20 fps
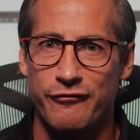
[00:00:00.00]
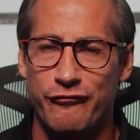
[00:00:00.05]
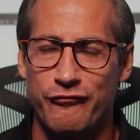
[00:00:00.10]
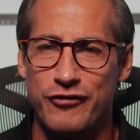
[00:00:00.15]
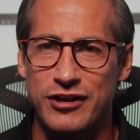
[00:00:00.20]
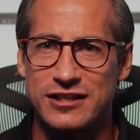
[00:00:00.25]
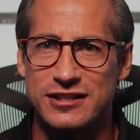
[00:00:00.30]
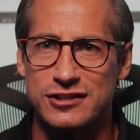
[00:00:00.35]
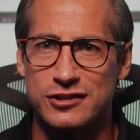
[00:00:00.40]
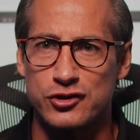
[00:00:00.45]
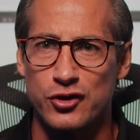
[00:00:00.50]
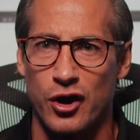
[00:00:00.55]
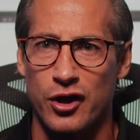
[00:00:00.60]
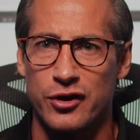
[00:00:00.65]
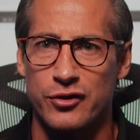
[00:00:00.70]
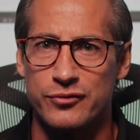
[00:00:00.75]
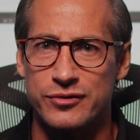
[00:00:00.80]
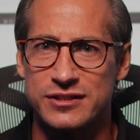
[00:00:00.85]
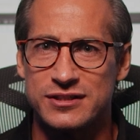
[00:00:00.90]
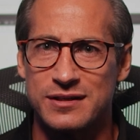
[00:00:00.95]
fixed
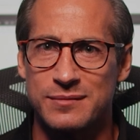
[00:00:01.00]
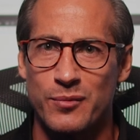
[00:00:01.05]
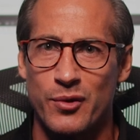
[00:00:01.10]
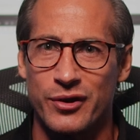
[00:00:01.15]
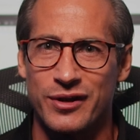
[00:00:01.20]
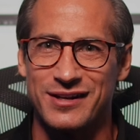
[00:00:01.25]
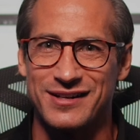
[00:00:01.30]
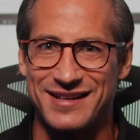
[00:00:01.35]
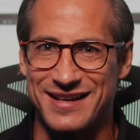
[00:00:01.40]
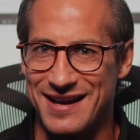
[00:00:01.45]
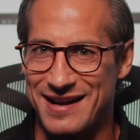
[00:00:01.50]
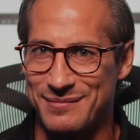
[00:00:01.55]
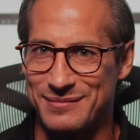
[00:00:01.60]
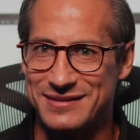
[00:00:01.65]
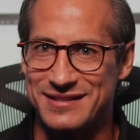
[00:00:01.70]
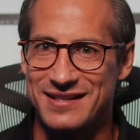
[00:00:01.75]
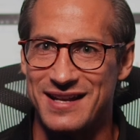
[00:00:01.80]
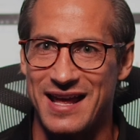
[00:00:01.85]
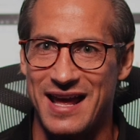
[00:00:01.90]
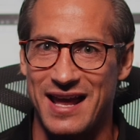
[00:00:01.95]
dollar risk model
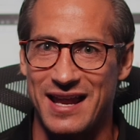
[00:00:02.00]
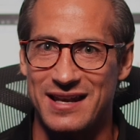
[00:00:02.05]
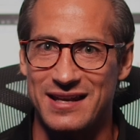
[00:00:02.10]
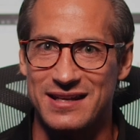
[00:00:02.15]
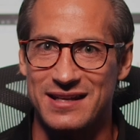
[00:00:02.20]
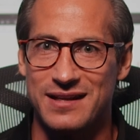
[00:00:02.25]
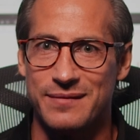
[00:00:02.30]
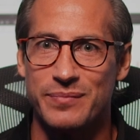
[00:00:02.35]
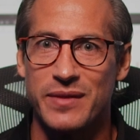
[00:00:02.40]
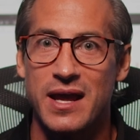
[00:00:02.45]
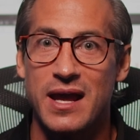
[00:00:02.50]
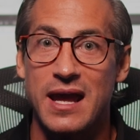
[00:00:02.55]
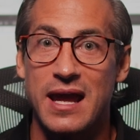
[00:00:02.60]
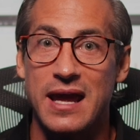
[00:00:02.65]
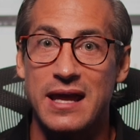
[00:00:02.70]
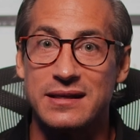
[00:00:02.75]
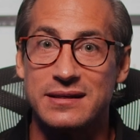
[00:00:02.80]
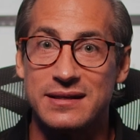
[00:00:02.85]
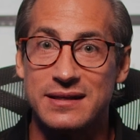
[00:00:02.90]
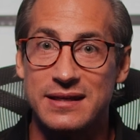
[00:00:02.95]
comes in handy.
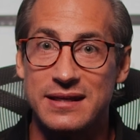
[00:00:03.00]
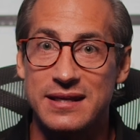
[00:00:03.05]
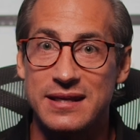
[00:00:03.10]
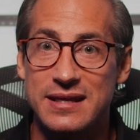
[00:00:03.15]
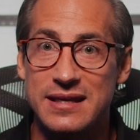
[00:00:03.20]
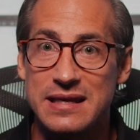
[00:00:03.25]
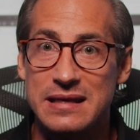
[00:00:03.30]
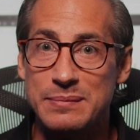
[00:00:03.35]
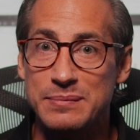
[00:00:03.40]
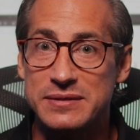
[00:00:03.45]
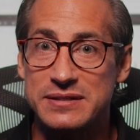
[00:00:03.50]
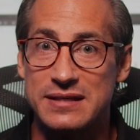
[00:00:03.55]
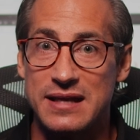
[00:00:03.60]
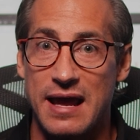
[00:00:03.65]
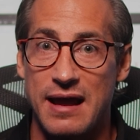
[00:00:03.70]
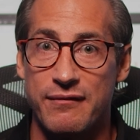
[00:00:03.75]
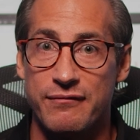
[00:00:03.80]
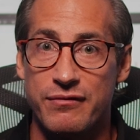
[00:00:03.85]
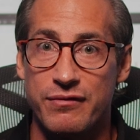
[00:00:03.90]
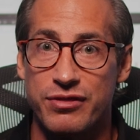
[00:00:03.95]
It keeps
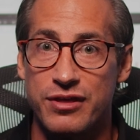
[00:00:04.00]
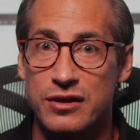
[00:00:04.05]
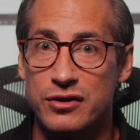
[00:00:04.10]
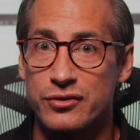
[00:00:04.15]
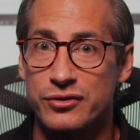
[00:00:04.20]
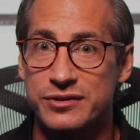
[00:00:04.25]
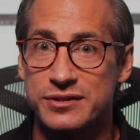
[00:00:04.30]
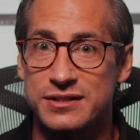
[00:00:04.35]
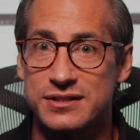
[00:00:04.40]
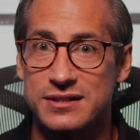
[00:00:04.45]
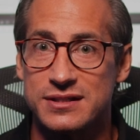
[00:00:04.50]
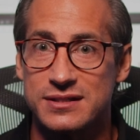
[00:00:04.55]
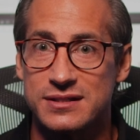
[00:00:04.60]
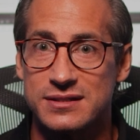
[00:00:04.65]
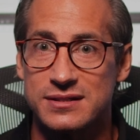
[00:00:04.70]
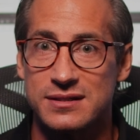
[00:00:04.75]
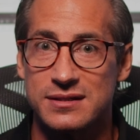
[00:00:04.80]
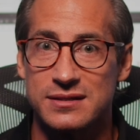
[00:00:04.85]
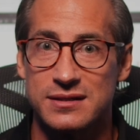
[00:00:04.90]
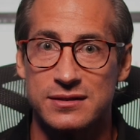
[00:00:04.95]
everything
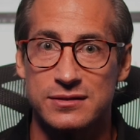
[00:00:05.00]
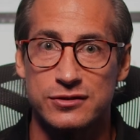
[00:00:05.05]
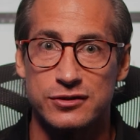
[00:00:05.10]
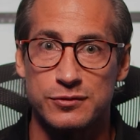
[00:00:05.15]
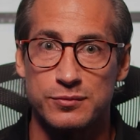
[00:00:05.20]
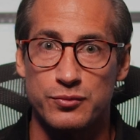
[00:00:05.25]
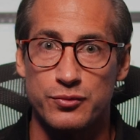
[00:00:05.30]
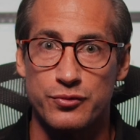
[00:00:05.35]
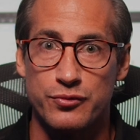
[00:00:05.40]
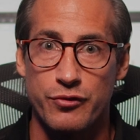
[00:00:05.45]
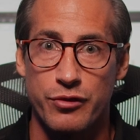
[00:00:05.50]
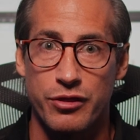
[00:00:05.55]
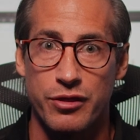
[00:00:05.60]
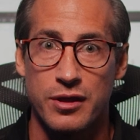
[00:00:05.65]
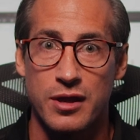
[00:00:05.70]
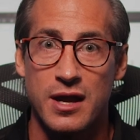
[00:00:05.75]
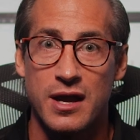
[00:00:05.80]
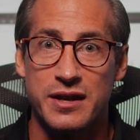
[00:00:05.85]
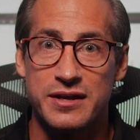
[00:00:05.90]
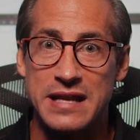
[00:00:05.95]
consistent and smooth.
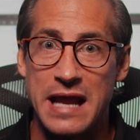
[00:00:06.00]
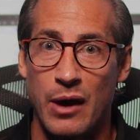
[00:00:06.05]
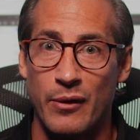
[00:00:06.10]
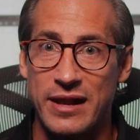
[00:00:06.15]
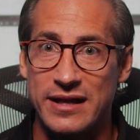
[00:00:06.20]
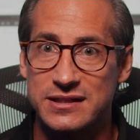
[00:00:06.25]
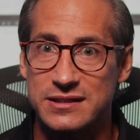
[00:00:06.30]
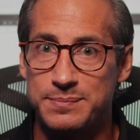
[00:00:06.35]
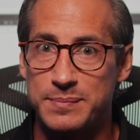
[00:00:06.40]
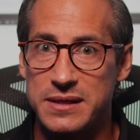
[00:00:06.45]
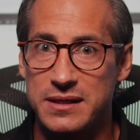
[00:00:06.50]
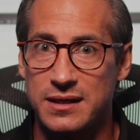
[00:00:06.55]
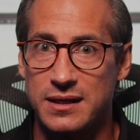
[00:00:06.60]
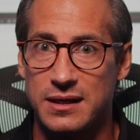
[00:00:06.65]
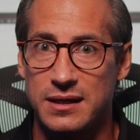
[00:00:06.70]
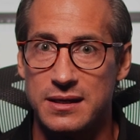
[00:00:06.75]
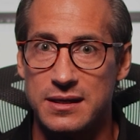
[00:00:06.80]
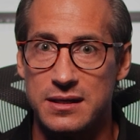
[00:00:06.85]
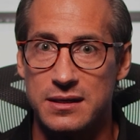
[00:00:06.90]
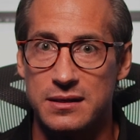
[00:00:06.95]
Now let's be
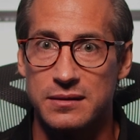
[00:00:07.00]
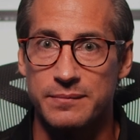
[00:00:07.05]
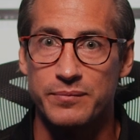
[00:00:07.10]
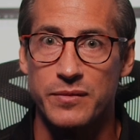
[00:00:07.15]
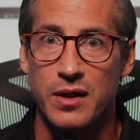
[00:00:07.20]
clear.